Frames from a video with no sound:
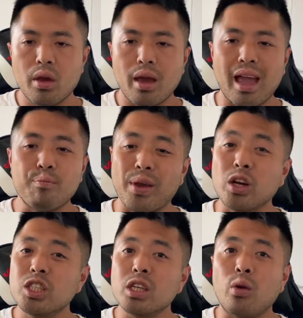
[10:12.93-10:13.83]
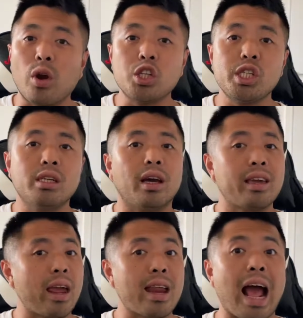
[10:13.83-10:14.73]
And because Regi,
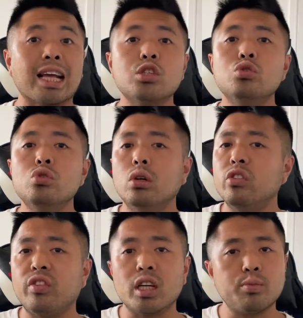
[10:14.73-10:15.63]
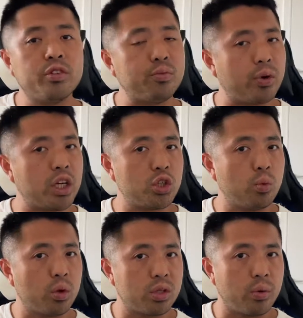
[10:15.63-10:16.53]
again, has no fast move pressure
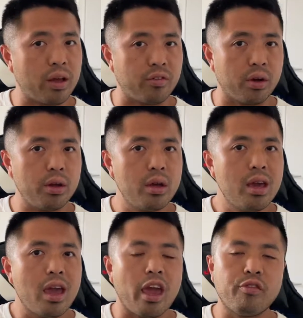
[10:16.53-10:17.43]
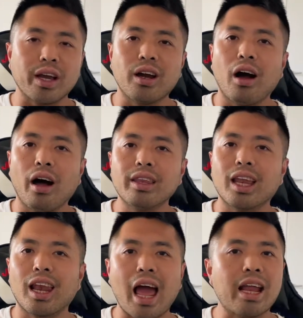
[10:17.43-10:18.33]
whatsoever, if I can't
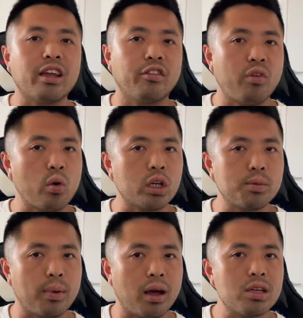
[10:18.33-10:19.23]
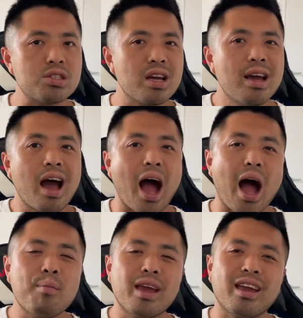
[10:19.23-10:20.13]
land a Focus Blast,
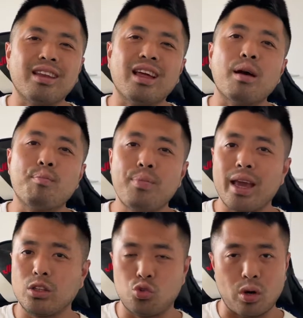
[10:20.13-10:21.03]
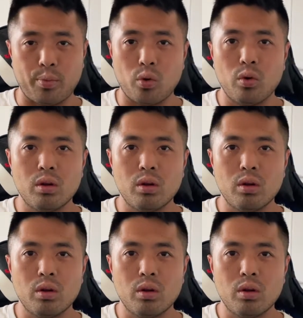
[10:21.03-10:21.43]
I'm in a big trouble.